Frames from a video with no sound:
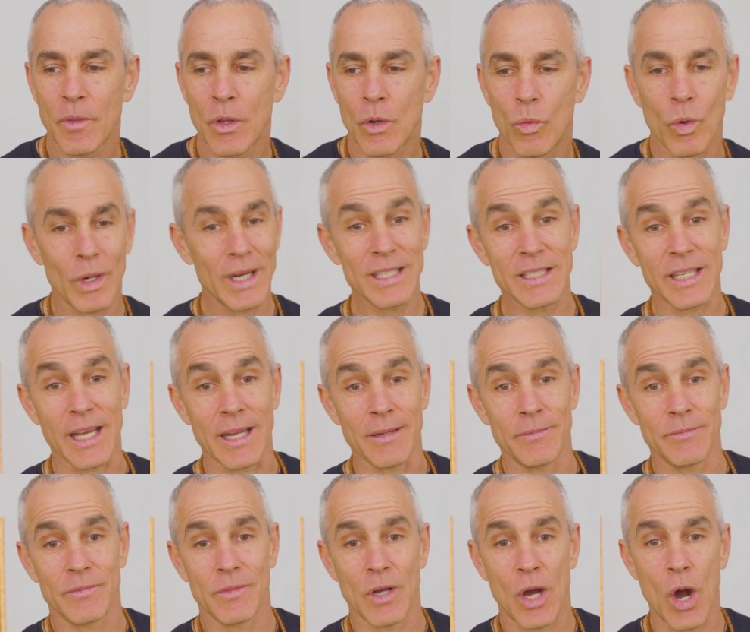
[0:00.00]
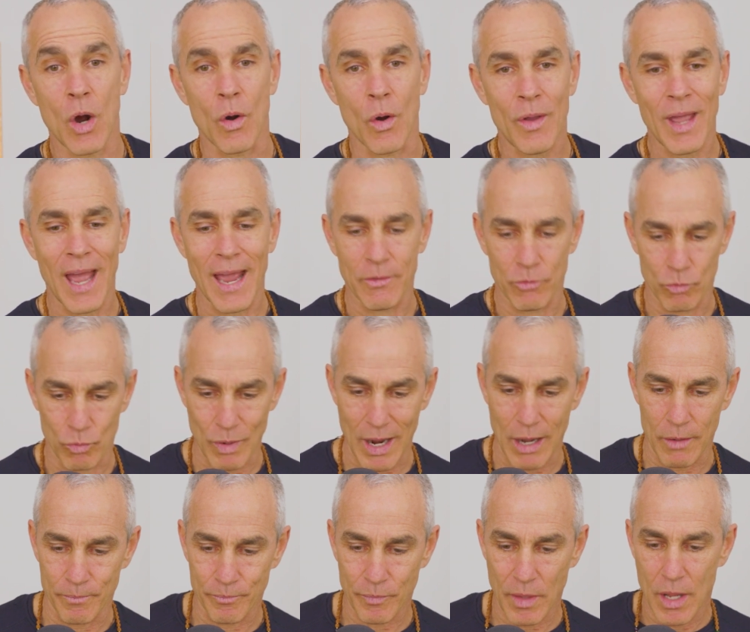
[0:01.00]
What is it? Oh, okay.
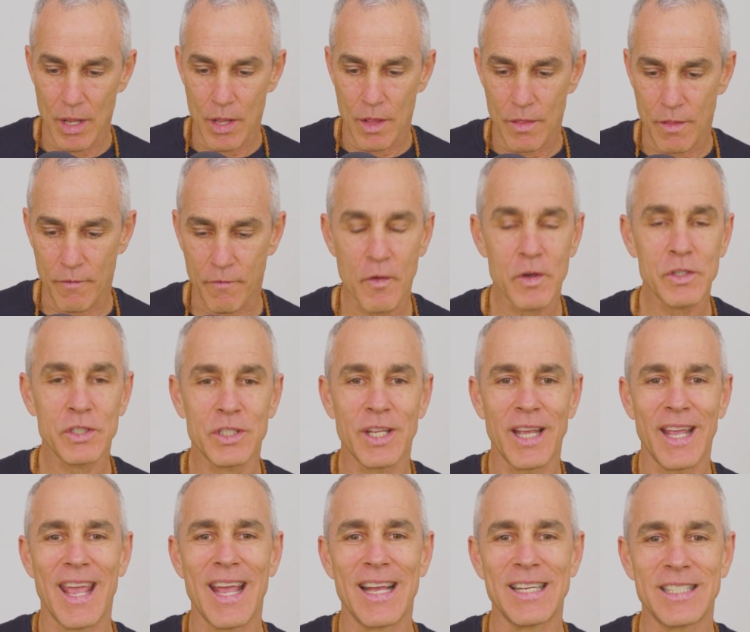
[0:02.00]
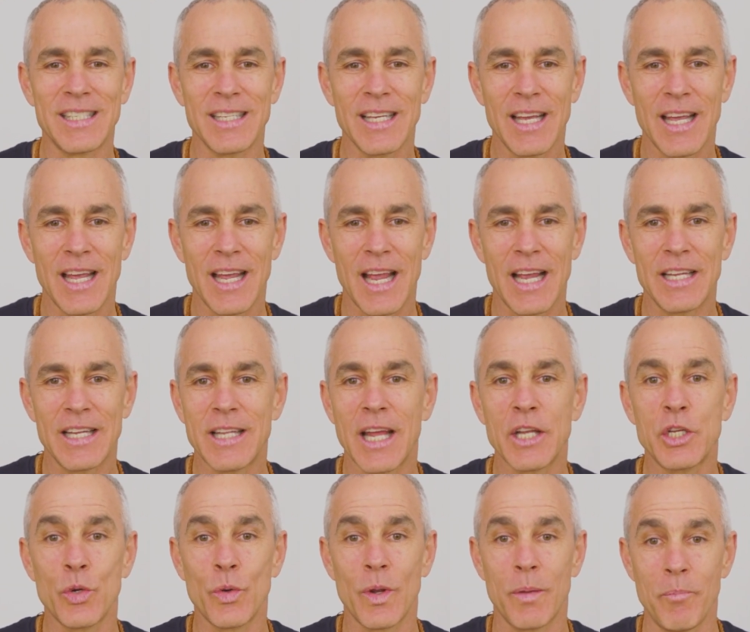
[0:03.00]
Well, the first thing is
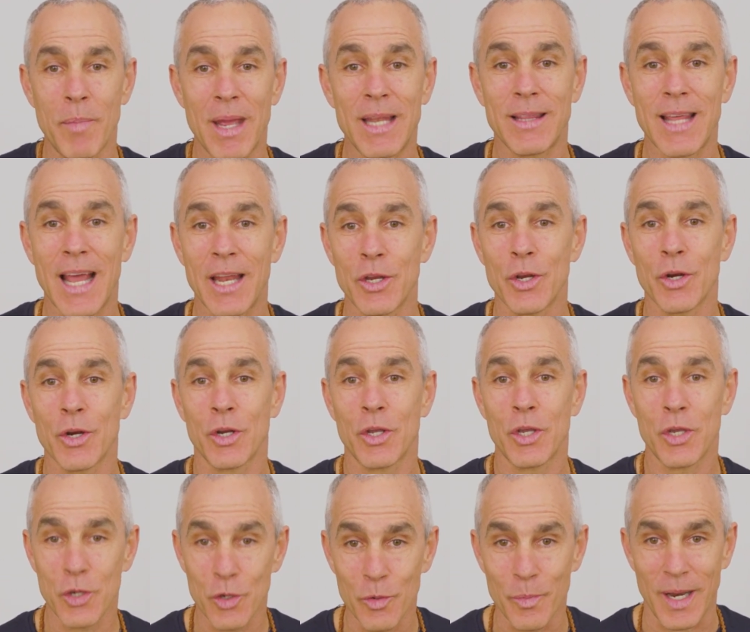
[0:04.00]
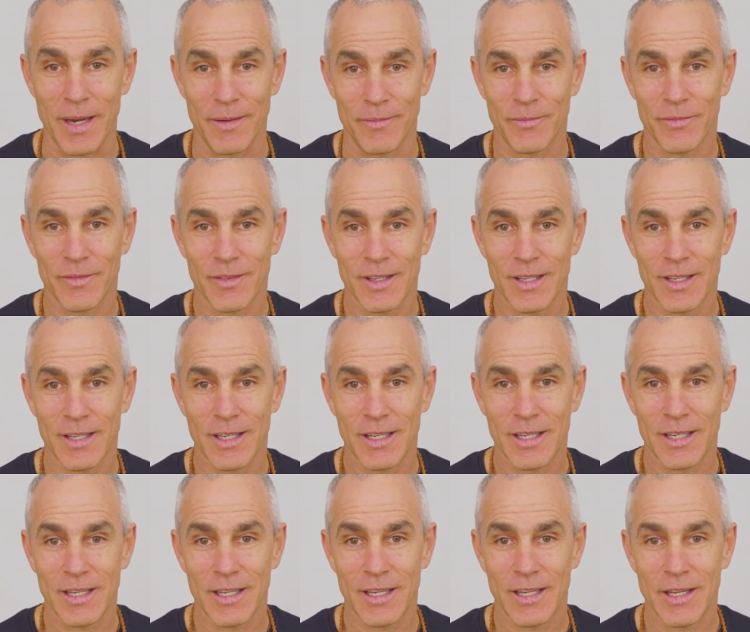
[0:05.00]
that you admit that you're human,
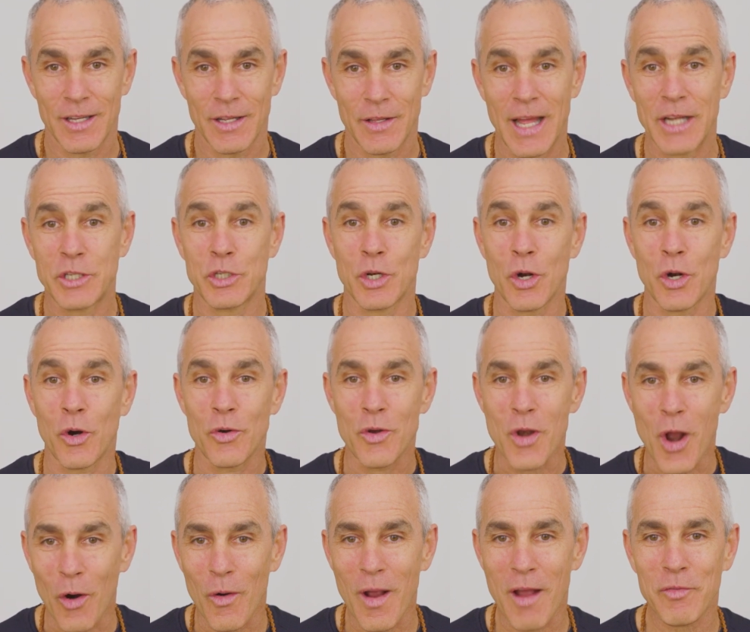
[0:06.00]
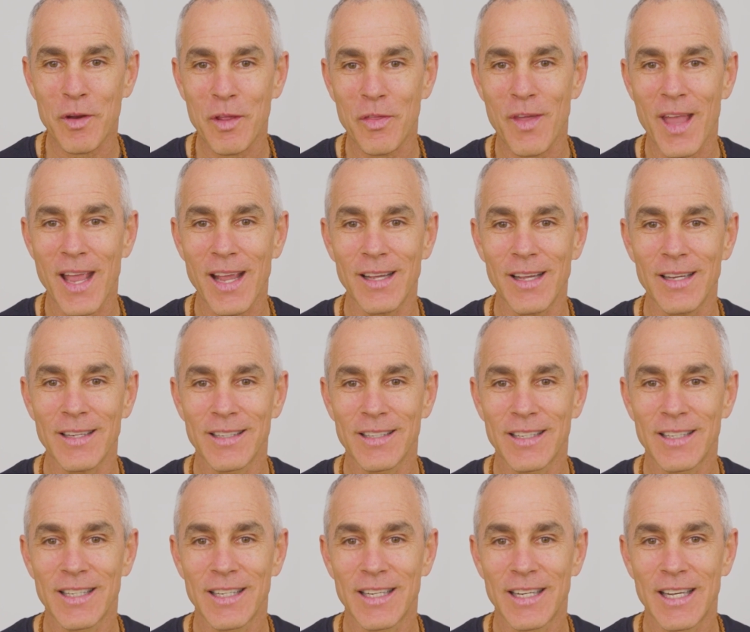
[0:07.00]
that you don't know everything,
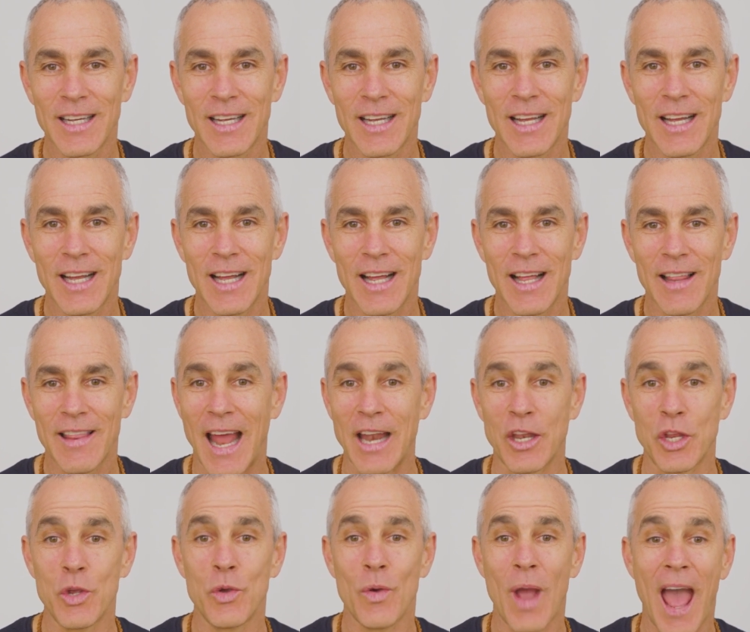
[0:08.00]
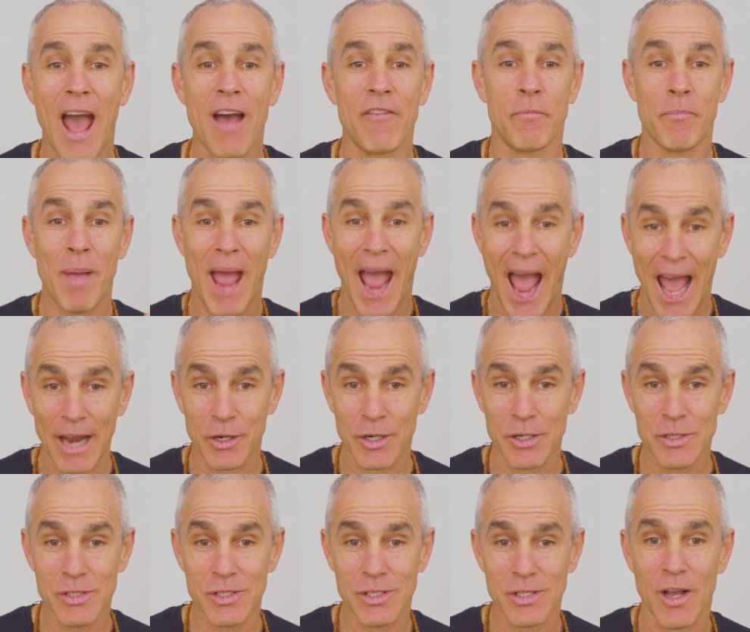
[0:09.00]
that you have
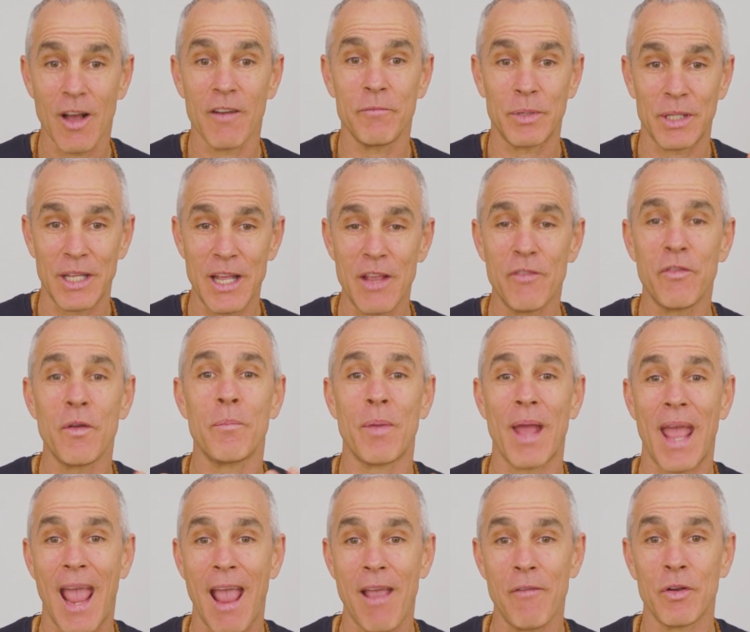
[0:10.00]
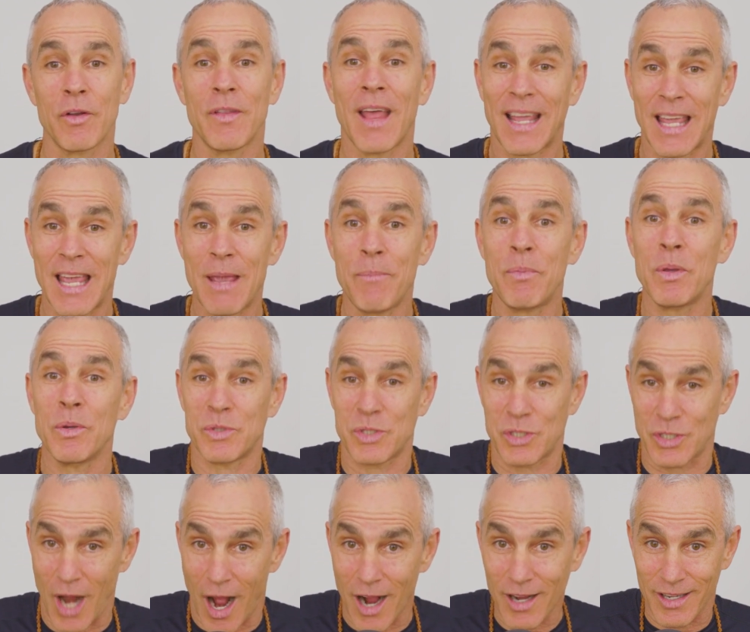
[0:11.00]
patterns of belief and behavior that keep you
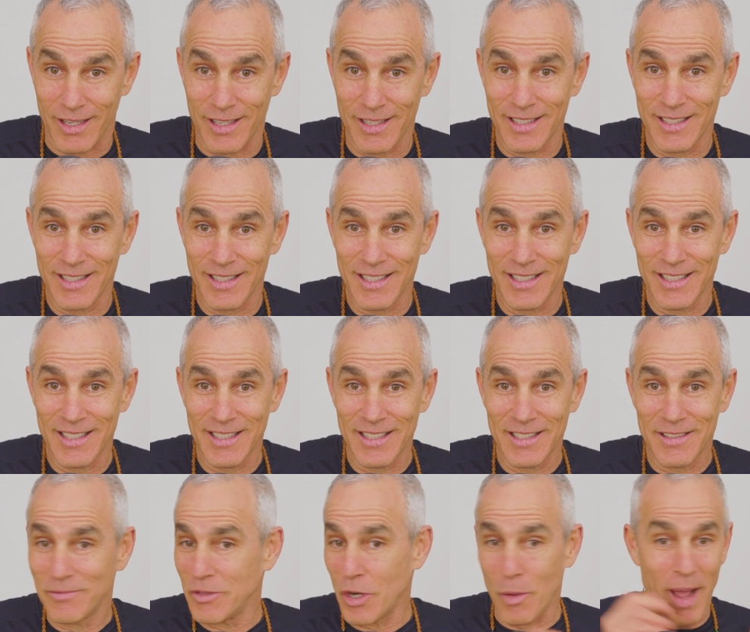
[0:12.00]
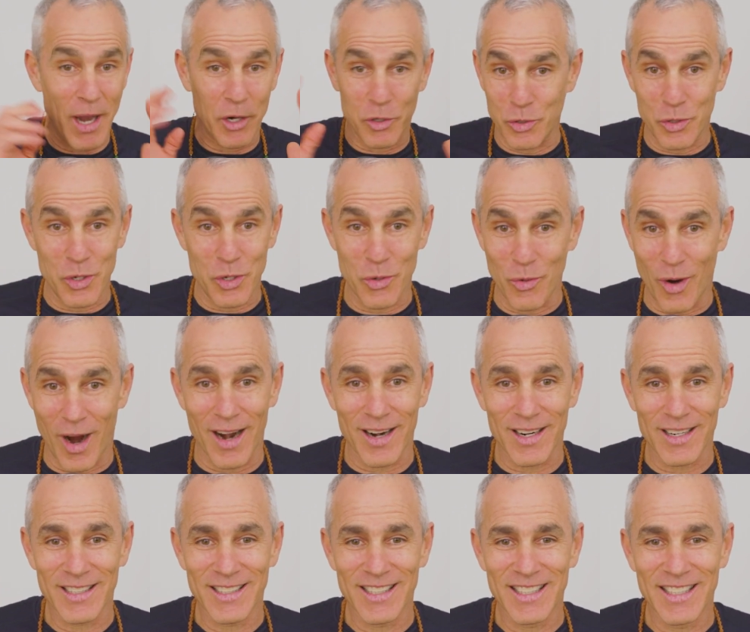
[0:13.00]
stuck, no matter who you are.